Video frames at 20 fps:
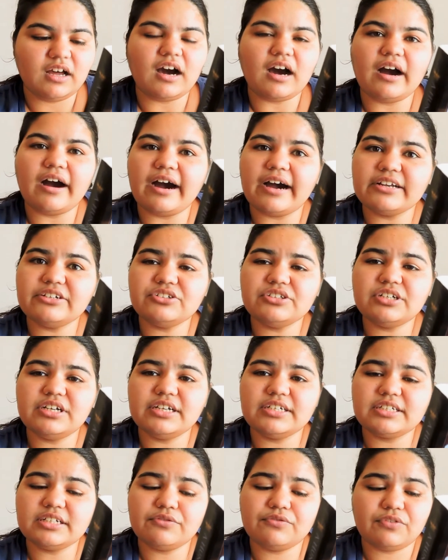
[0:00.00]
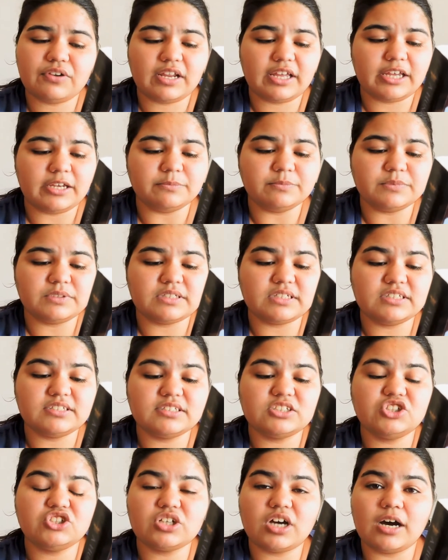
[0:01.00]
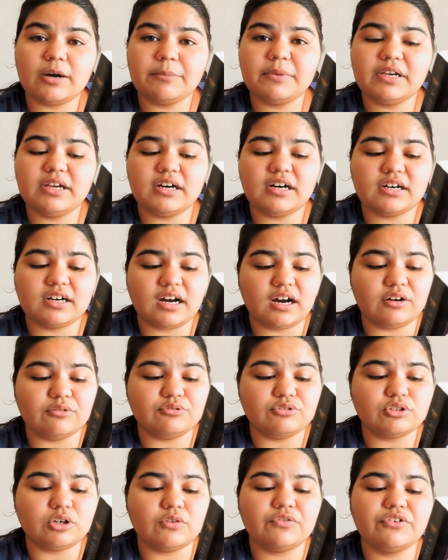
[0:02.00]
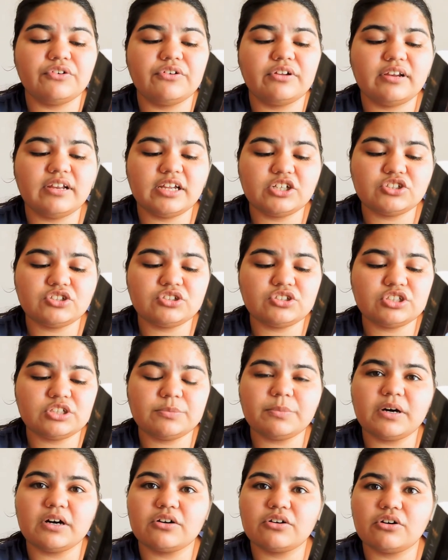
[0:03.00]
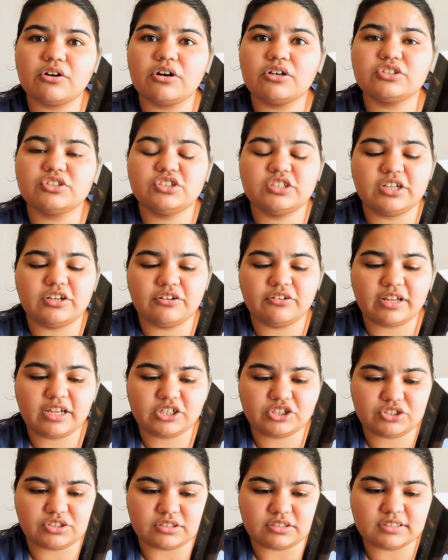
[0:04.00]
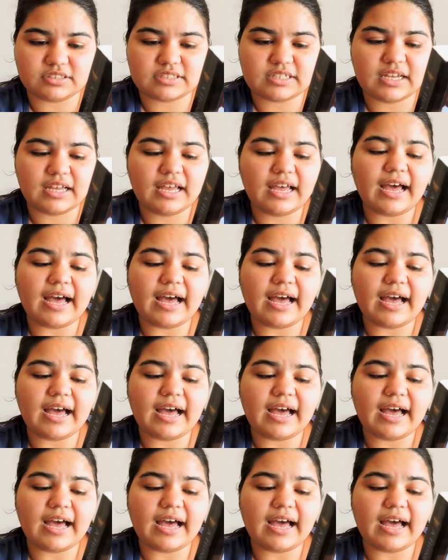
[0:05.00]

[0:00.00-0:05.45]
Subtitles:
100 Little Flames is a charming account of a relationship across generations,